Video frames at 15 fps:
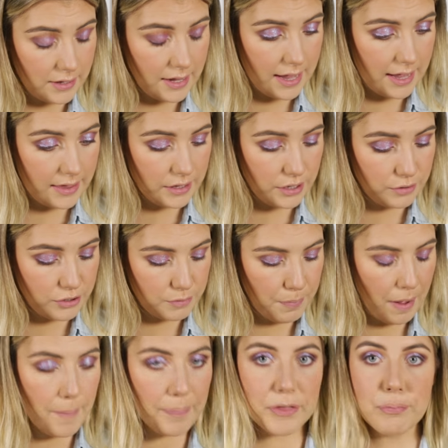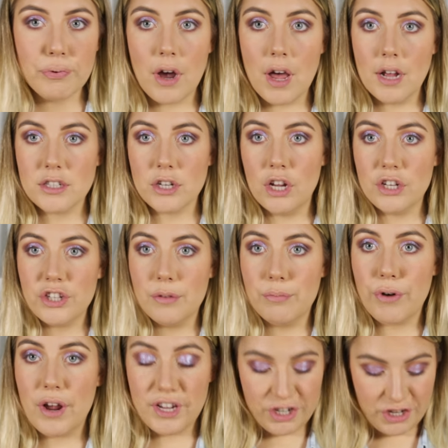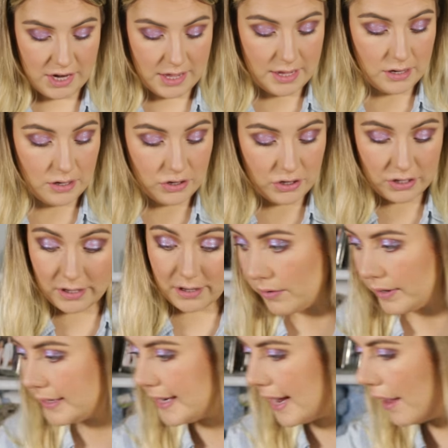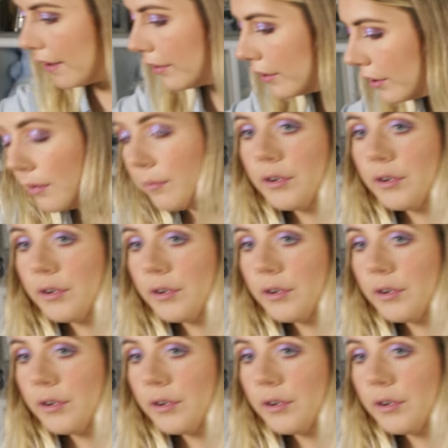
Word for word: So yeah, I think you just pump the product onto the brush and then you just go to town.